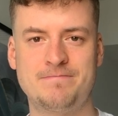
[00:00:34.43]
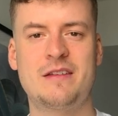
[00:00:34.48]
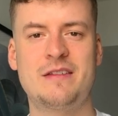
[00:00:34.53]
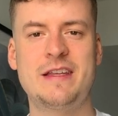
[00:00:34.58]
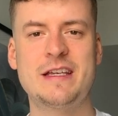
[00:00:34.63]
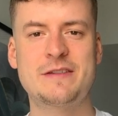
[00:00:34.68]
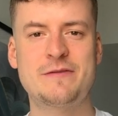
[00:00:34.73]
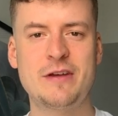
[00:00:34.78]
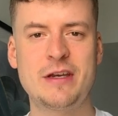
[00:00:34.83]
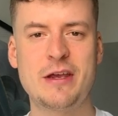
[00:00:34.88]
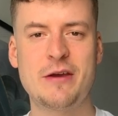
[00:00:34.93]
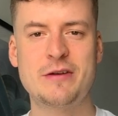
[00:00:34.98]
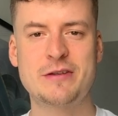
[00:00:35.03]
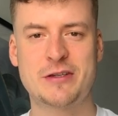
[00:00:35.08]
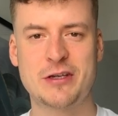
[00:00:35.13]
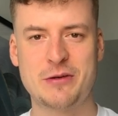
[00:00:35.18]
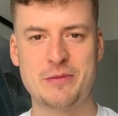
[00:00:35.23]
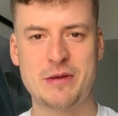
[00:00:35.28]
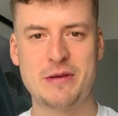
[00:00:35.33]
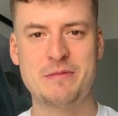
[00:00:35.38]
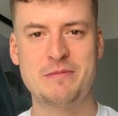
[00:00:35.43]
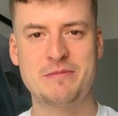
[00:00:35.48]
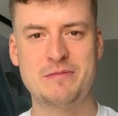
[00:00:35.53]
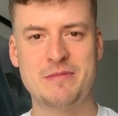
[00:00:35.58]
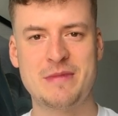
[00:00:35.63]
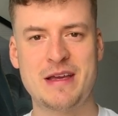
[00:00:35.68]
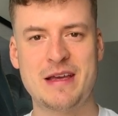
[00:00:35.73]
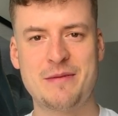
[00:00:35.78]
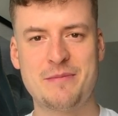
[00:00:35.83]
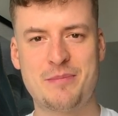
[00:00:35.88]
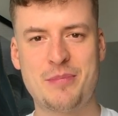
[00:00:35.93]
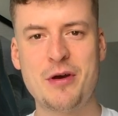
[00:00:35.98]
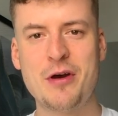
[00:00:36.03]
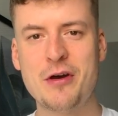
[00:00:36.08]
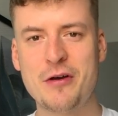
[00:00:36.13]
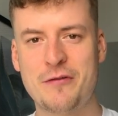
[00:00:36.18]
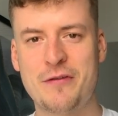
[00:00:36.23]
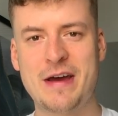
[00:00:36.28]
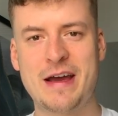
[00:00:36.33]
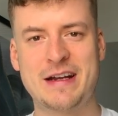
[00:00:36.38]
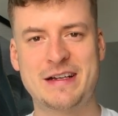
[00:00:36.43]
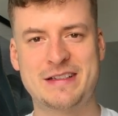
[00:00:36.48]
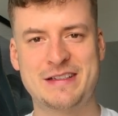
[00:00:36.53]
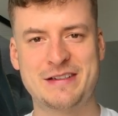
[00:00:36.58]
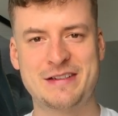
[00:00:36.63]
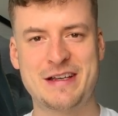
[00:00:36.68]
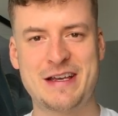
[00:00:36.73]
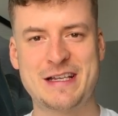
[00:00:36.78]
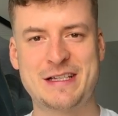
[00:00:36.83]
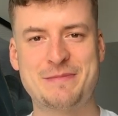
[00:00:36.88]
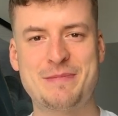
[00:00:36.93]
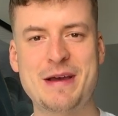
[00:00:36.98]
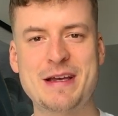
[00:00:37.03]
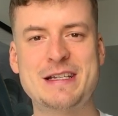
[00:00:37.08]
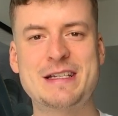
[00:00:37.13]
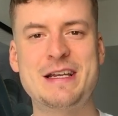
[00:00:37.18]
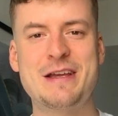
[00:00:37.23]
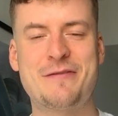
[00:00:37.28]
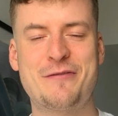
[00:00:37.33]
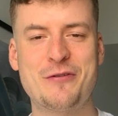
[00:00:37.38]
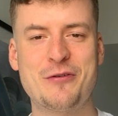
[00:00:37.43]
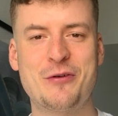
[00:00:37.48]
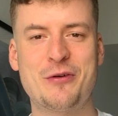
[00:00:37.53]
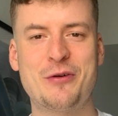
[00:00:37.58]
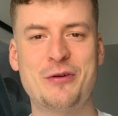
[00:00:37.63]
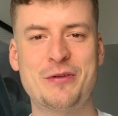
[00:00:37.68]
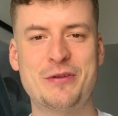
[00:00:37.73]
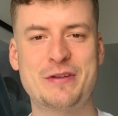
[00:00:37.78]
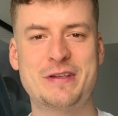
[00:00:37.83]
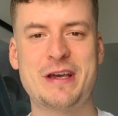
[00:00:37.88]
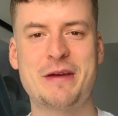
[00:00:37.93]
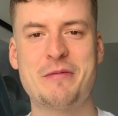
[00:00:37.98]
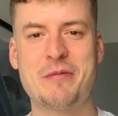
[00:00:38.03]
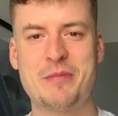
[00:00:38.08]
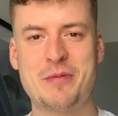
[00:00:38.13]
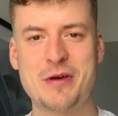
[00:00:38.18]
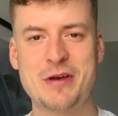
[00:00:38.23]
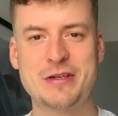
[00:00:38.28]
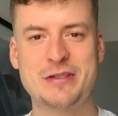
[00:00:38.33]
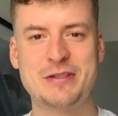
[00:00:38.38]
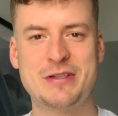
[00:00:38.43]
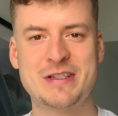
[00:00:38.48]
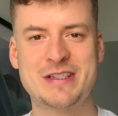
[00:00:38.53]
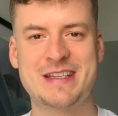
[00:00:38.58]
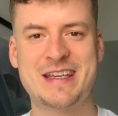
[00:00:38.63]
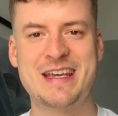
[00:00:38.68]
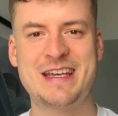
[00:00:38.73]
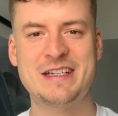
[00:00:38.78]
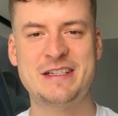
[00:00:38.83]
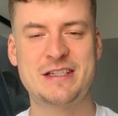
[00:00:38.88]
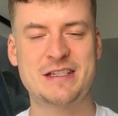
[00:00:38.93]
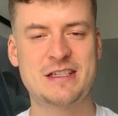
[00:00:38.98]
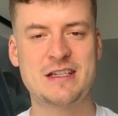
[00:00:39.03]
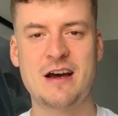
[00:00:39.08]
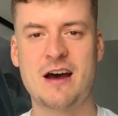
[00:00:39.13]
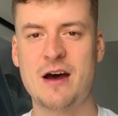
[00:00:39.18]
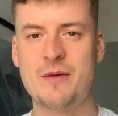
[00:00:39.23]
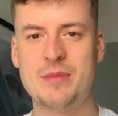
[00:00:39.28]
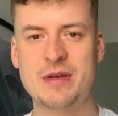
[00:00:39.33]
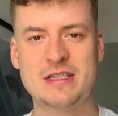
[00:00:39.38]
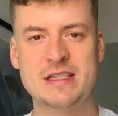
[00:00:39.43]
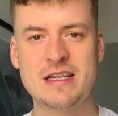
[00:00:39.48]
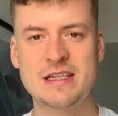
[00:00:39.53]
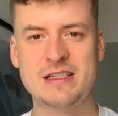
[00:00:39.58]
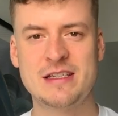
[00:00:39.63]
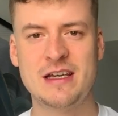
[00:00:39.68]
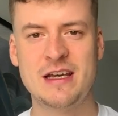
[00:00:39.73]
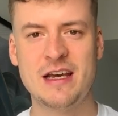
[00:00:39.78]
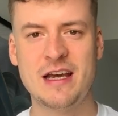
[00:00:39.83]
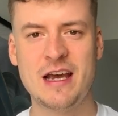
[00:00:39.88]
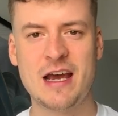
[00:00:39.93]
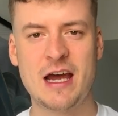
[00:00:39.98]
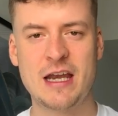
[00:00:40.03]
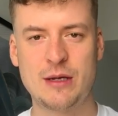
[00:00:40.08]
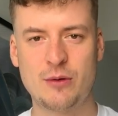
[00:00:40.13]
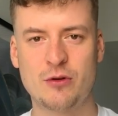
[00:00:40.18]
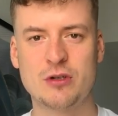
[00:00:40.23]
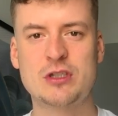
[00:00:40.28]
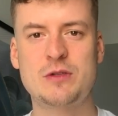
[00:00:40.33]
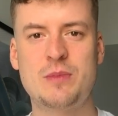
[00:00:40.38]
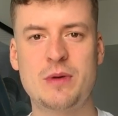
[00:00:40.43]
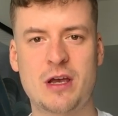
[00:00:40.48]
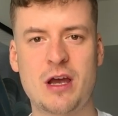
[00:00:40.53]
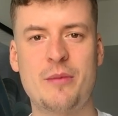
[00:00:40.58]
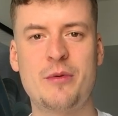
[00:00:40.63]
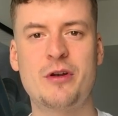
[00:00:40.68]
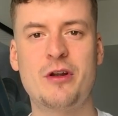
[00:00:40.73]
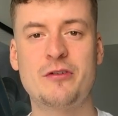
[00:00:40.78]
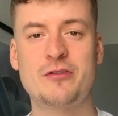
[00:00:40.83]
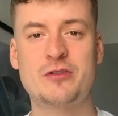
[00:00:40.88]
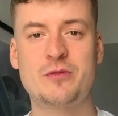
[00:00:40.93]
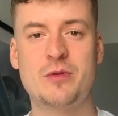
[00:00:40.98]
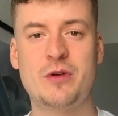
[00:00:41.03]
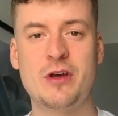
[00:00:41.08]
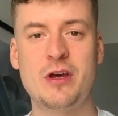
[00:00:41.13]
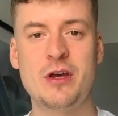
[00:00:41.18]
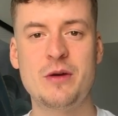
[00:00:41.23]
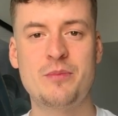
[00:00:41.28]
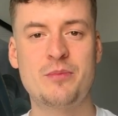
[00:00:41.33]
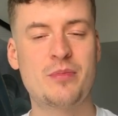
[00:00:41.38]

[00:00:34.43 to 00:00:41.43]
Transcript: This video is going to be perfect, especially if you're the type of person that's keen to start a business and you want to become an entrepreneur.